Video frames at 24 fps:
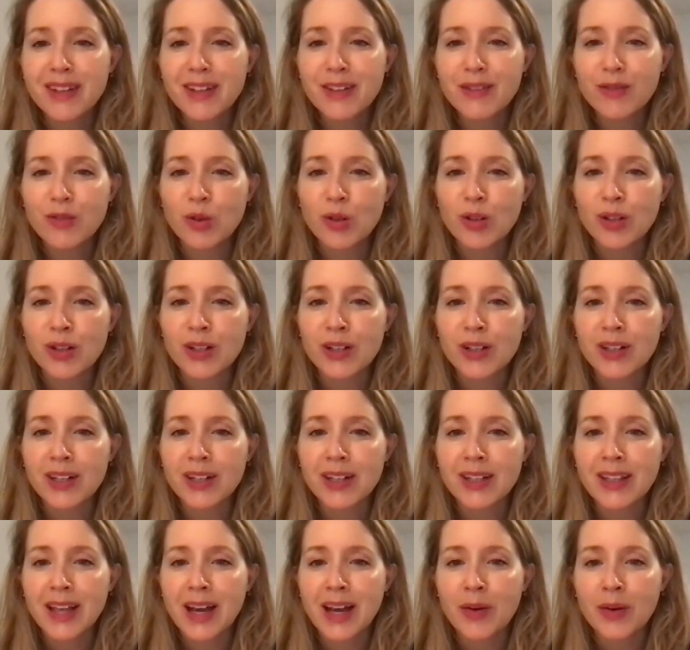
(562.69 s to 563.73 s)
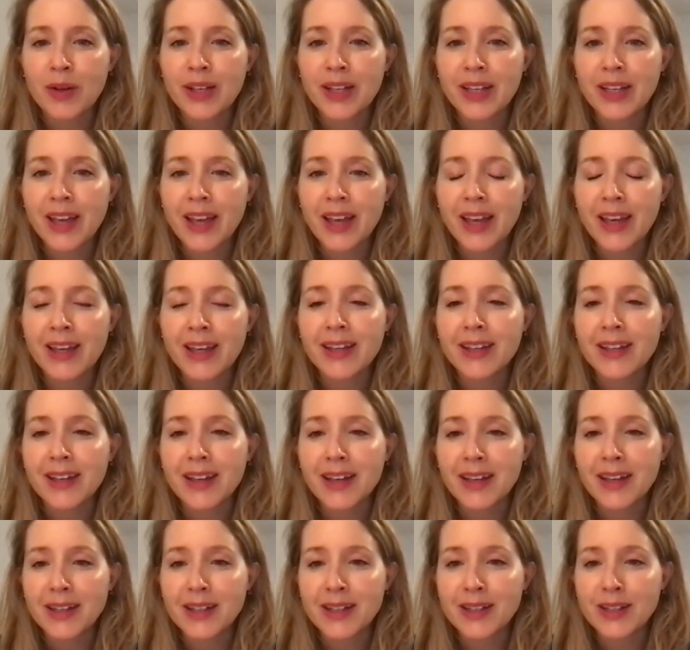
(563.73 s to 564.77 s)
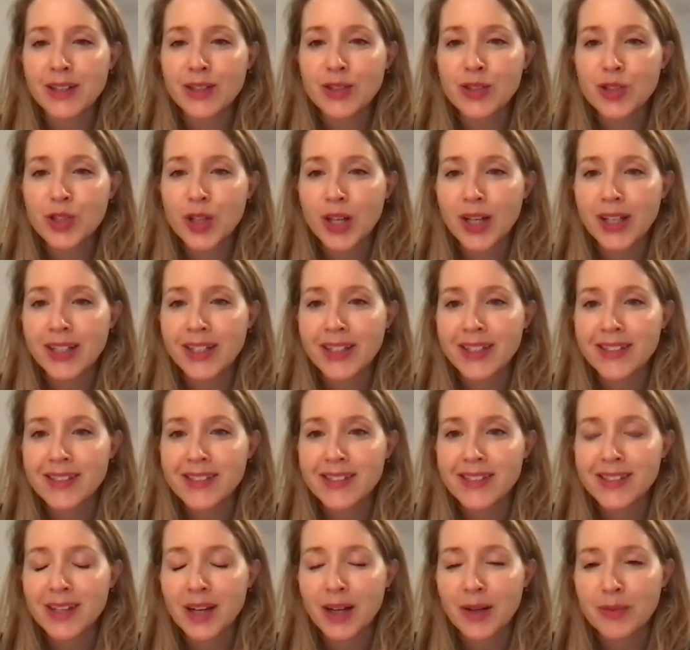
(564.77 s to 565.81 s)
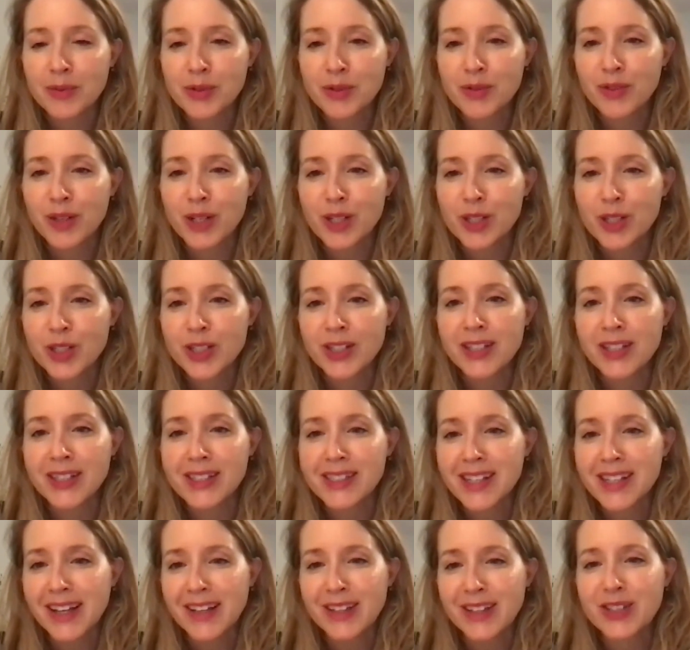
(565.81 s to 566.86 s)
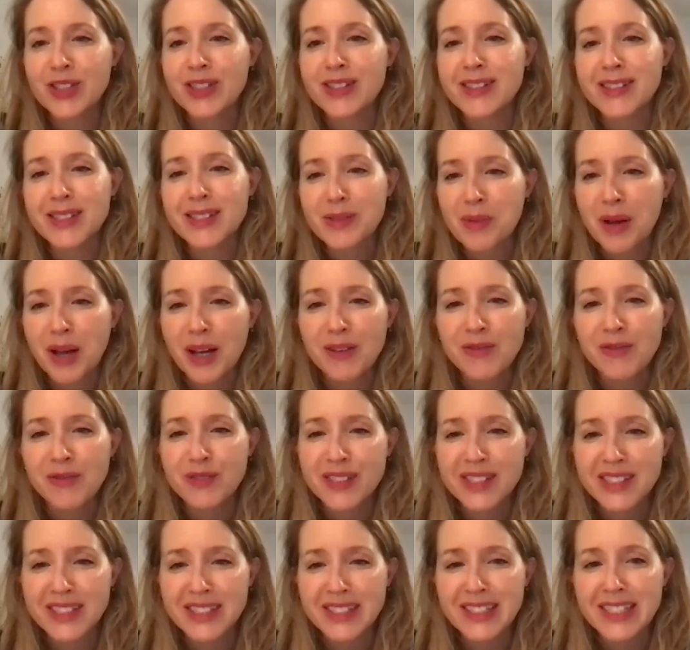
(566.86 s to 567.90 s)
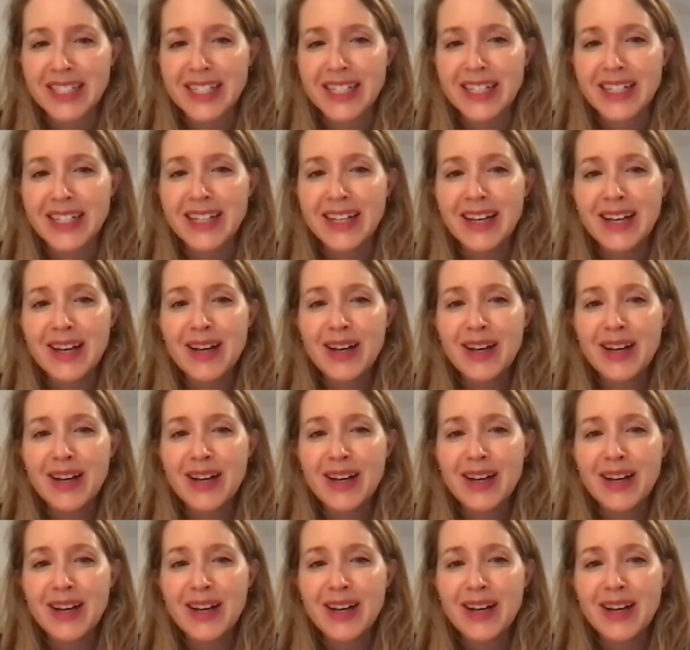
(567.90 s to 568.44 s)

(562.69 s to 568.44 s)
for allowing a a chinese observation intelligence spy facility